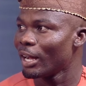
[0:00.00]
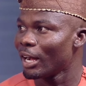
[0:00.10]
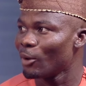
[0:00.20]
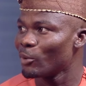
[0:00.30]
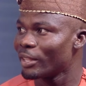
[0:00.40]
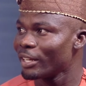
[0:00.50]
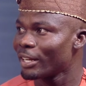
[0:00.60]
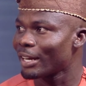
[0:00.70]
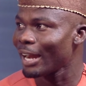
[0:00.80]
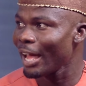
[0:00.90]
I would
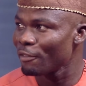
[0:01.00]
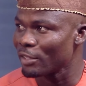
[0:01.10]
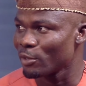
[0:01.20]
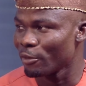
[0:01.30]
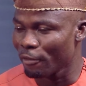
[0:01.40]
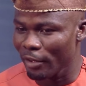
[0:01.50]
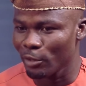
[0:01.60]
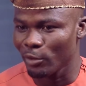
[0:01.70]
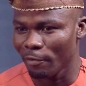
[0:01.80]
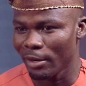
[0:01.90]
think life is unfair
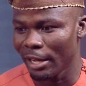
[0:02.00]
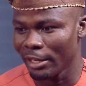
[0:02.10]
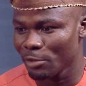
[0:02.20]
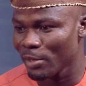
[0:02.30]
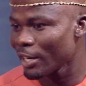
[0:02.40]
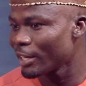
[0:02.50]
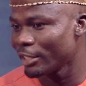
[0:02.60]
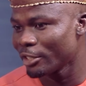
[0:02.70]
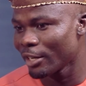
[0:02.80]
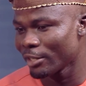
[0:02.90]
to have been like this, especially
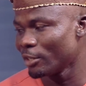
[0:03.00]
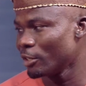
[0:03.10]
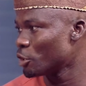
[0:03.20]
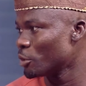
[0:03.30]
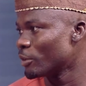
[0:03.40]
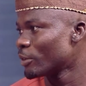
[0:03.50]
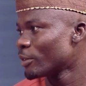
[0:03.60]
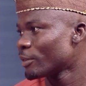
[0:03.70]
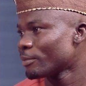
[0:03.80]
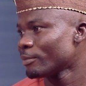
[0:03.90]
Nigeria as a nation.
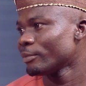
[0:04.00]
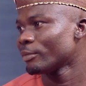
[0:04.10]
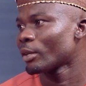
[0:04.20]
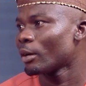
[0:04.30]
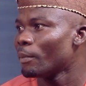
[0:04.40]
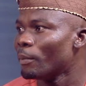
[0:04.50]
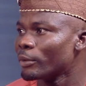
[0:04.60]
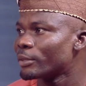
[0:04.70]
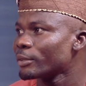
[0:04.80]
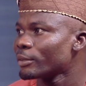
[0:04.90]

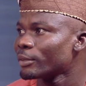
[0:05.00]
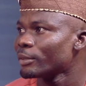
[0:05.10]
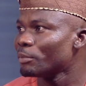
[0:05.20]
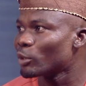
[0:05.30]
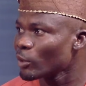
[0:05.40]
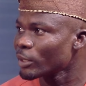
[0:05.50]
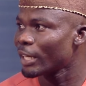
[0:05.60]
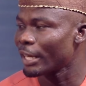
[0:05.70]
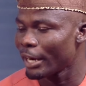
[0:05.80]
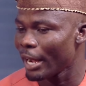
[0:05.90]
But because
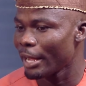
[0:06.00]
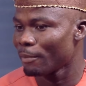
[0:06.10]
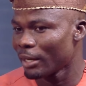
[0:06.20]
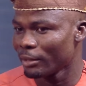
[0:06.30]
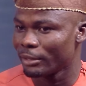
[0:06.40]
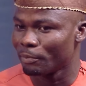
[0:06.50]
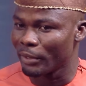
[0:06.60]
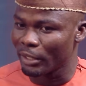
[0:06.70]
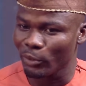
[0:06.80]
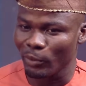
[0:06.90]
I am an
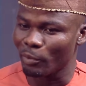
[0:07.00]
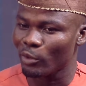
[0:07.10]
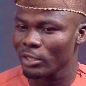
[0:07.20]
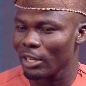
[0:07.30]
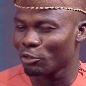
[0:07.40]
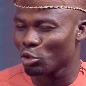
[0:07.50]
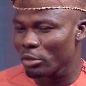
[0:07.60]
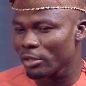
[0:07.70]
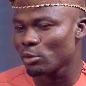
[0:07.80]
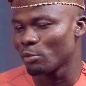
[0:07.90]
entrepreneur, because I've
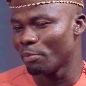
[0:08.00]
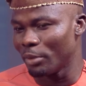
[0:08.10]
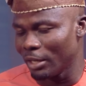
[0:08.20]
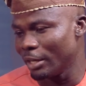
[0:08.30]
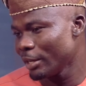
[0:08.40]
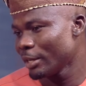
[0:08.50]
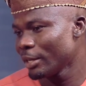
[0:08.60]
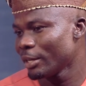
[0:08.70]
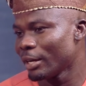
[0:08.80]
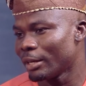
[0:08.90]
chosen to be
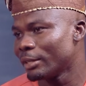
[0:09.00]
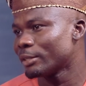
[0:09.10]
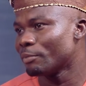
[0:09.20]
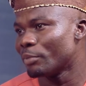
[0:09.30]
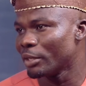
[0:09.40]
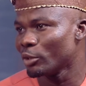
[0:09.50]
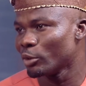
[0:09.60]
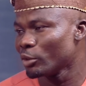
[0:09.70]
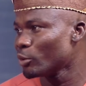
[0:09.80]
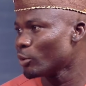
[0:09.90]
an entrepreneur,
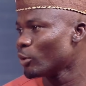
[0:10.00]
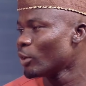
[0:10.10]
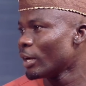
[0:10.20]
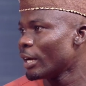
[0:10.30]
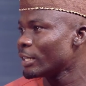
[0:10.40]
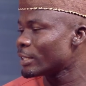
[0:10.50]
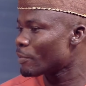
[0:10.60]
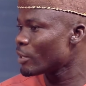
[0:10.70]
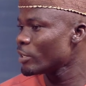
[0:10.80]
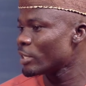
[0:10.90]
an
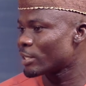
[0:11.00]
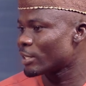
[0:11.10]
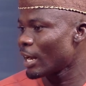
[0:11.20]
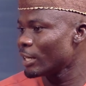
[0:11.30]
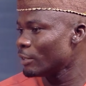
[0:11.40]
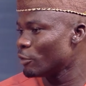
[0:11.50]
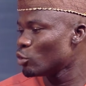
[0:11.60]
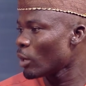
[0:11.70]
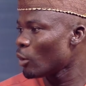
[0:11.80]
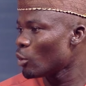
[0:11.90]
entrepreneur is an
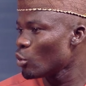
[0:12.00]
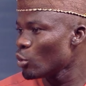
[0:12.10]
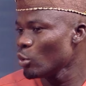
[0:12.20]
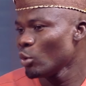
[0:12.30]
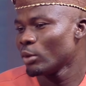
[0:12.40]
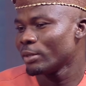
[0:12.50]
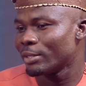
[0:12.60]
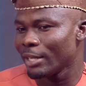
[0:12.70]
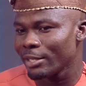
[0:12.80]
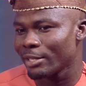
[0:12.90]
individual who
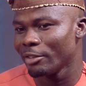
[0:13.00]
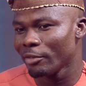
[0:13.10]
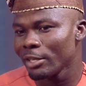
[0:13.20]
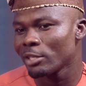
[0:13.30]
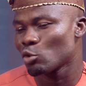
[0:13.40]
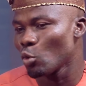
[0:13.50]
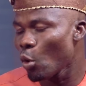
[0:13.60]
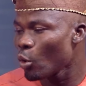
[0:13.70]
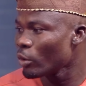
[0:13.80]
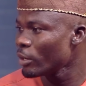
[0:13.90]
takes the risks to
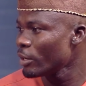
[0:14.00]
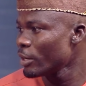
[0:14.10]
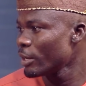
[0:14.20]
own